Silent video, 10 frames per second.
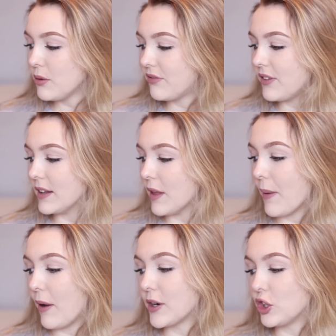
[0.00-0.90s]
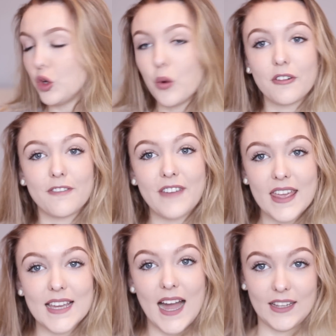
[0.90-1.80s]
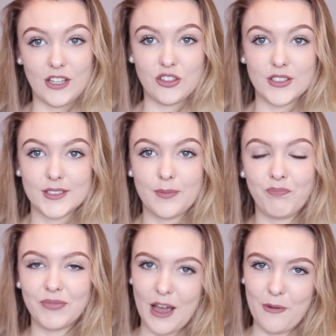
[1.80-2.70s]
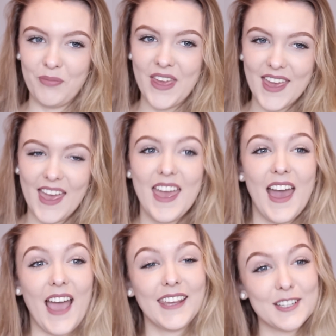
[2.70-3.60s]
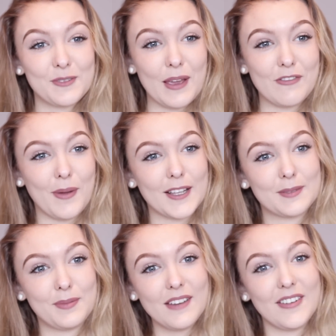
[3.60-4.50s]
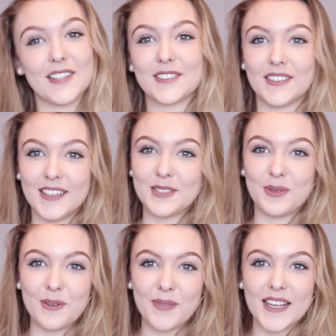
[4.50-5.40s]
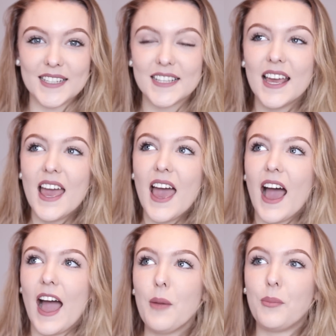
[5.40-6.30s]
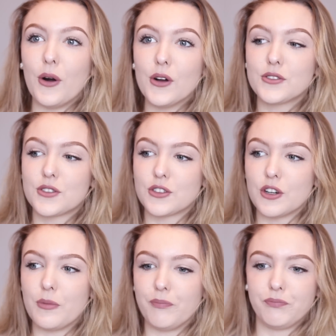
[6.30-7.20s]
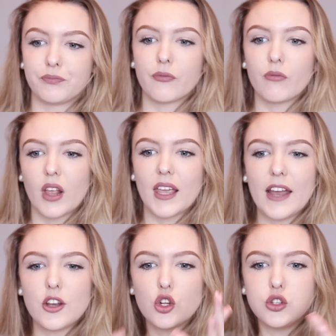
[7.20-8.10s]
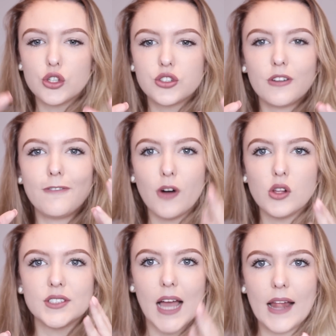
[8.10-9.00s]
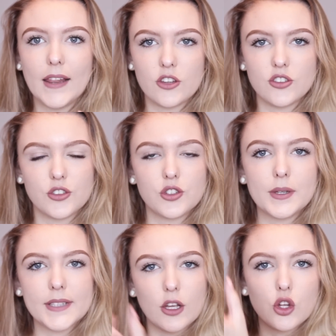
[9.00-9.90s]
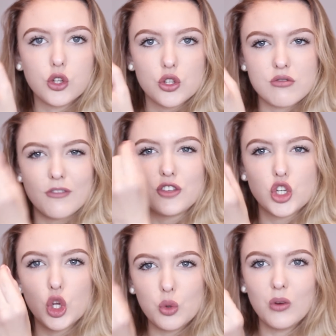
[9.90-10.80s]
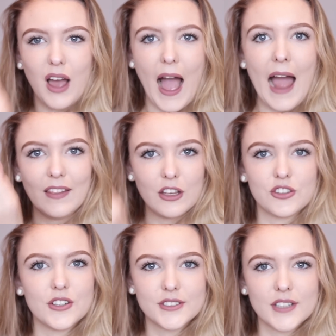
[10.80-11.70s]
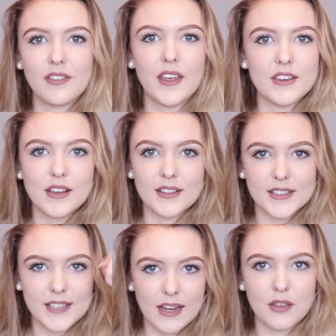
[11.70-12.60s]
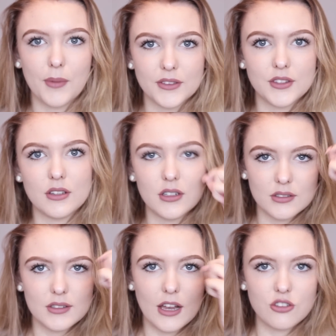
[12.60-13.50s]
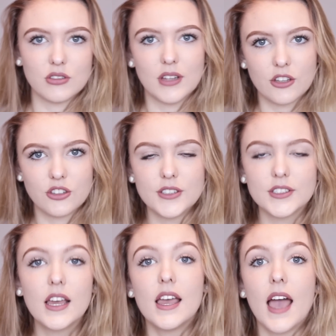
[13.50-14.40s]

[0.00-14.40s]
you feel about glue-on fake eyelashes? Now, I can speak from experience on this one because I bought some kind of cluster false eyelashes. So it's like a cluster of two eyelashes and then you can stick them onto your natural lashes